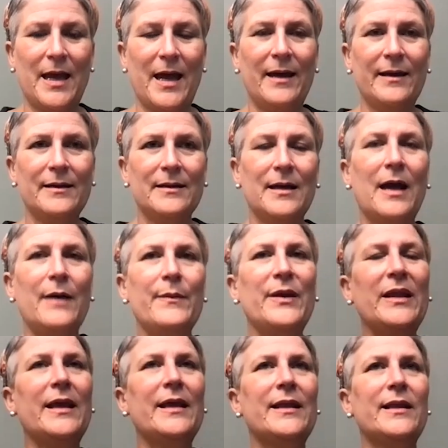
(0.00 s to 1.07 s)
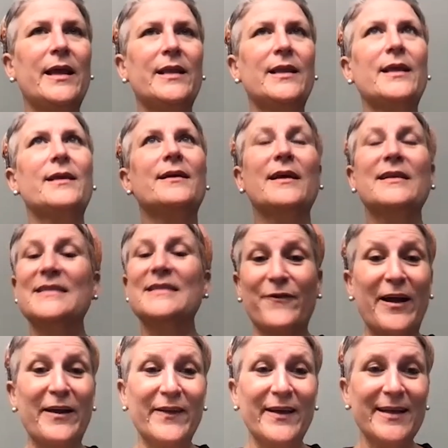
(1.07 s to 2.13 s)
Yeah, I mean, it's frankly,